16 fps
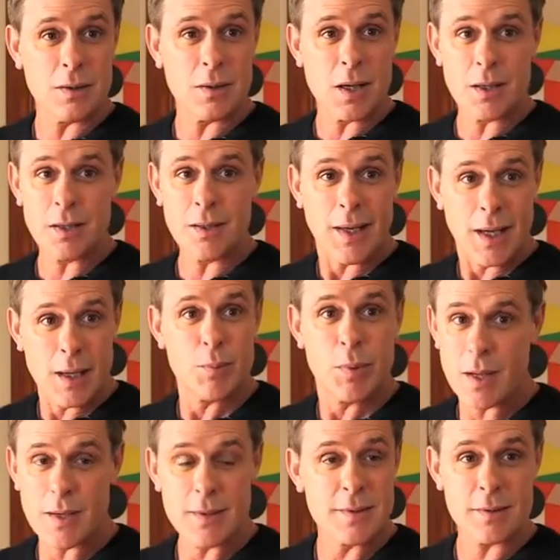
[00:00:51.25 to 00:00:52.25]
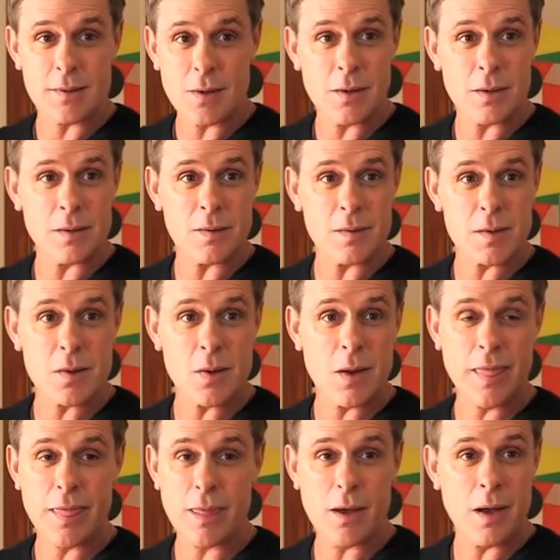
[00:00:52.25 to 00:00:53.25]
got an A+ in art, so
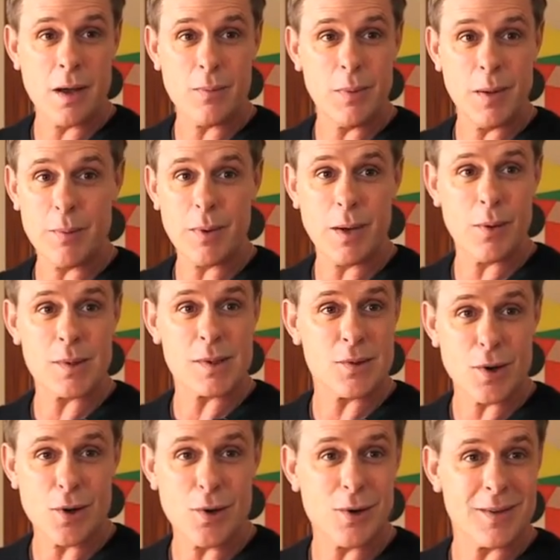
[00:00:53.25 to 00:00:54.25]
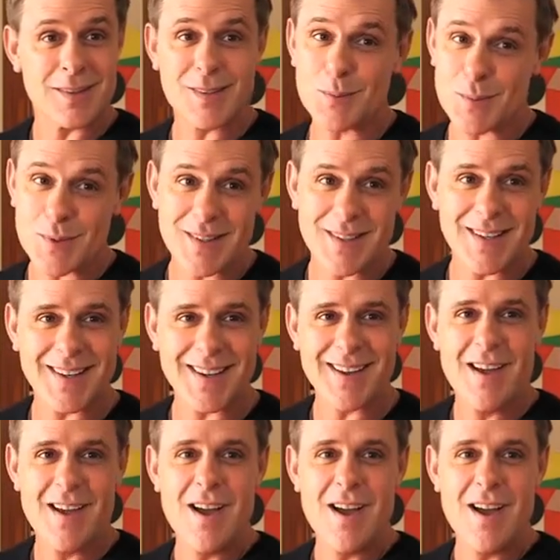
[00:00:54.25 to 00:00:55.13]
I thought maybe I was an artist. I'm just kidding.